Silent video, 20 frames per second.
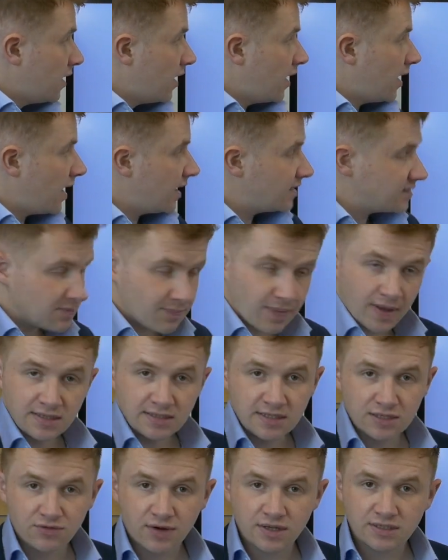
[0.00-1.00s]
As a
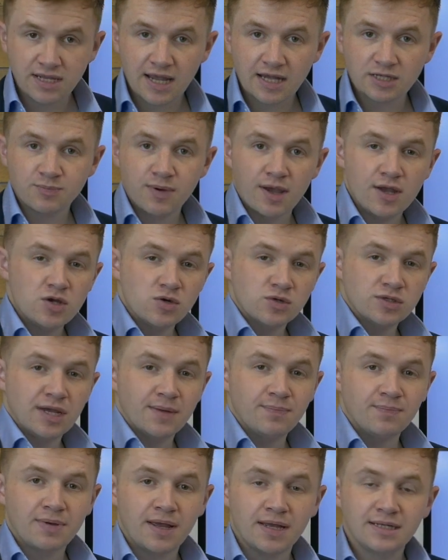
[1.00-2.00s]
basic rate taxpayer, you'll
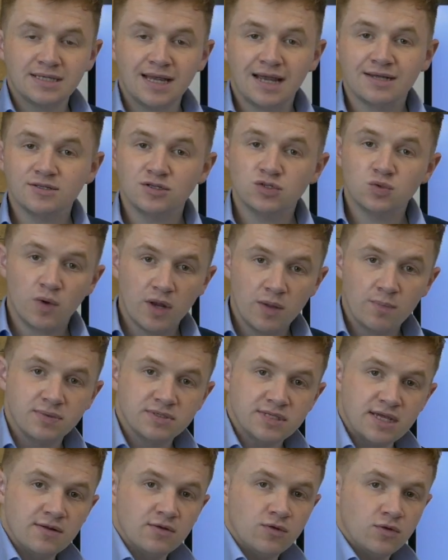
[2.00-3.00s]
pay tax at
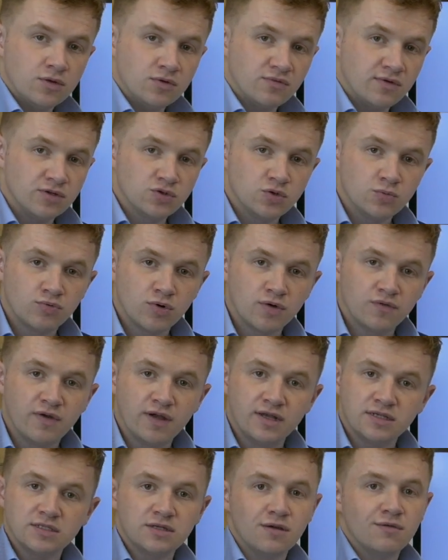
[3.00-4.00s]
20% on your rental
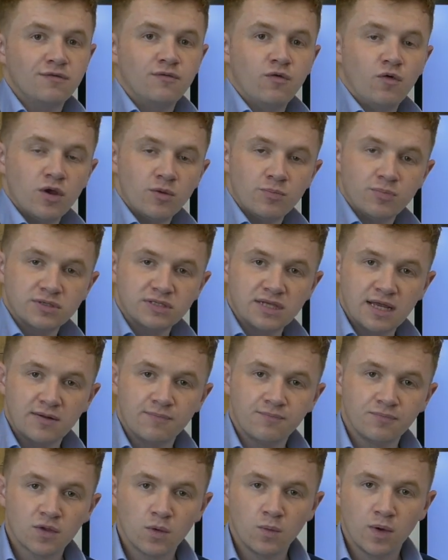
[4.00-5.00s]
profits,
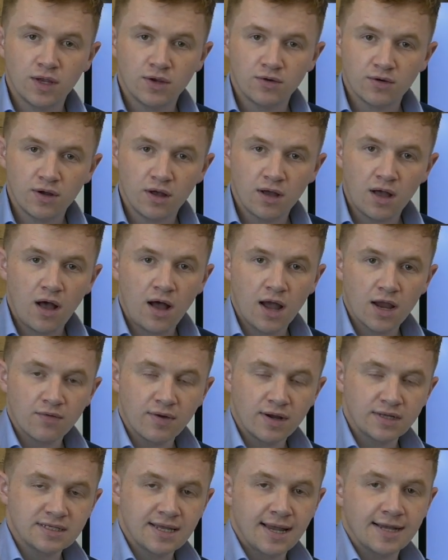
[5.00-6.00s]
40% where you're a higher
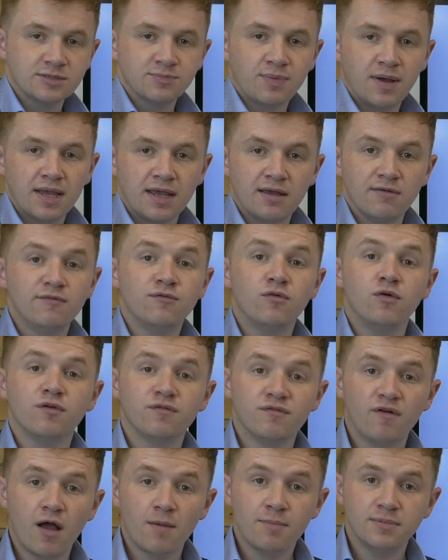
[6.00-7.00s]
rate taxpayer, and
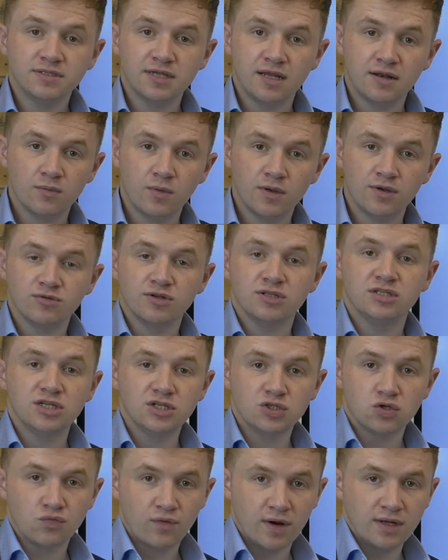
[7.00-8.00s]
45% when you're an
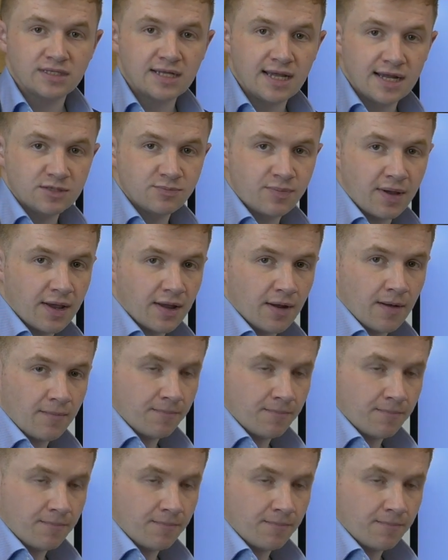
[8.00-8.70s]
additional rate taxpayer.